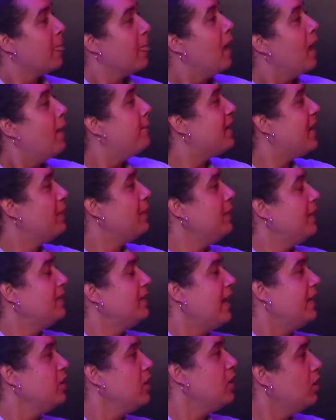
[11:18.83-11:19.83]
But I mean,
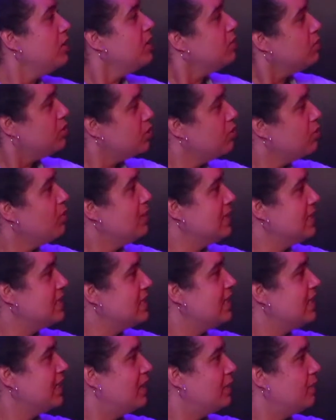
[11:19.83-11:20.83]
like, no, you do want to
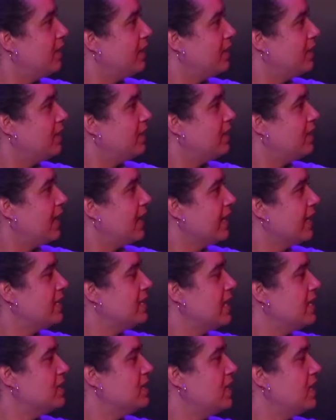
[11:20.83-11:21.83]
celebrate it. Like,
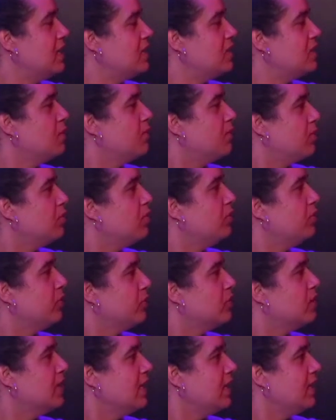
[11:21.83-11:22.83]
it's a
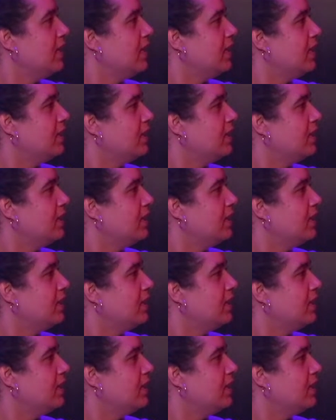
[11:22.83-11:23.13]
beautiful thing.